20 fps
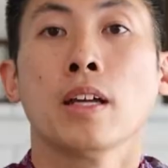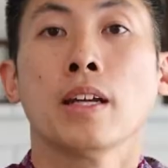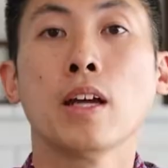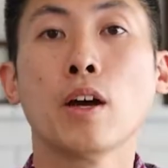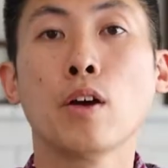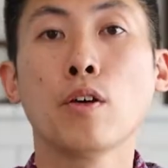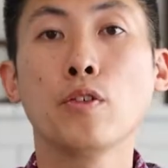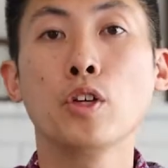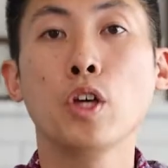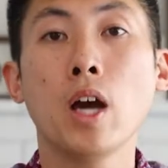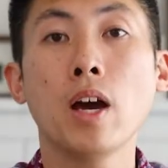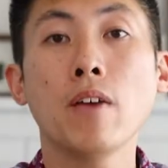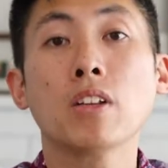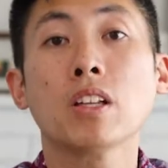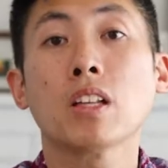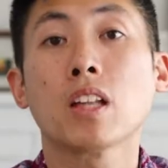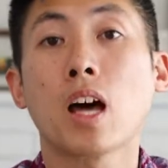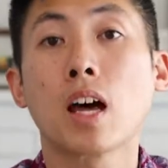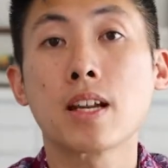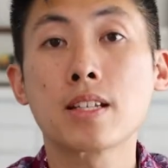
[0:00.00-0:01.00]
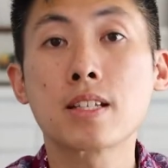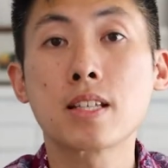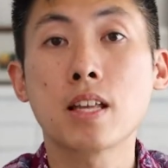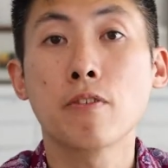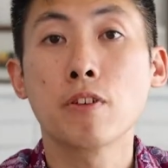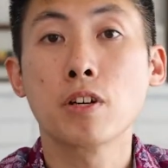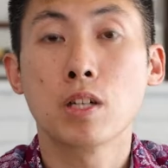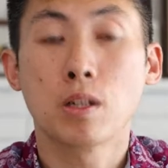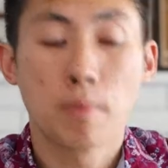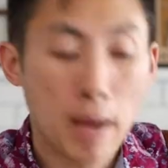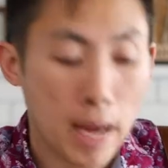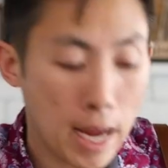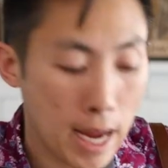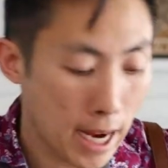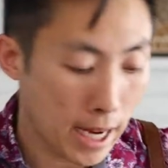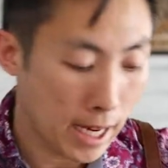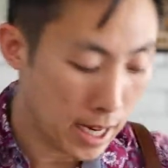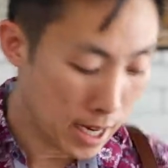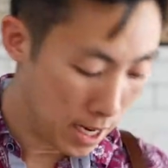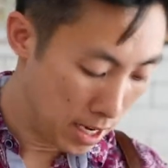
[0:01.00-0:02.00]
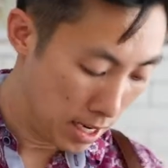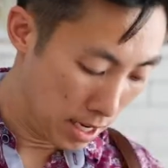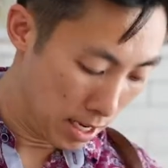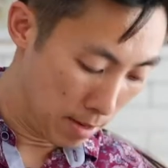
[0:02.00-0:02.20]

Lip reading: Now, if you have a lot of stuff in your bag,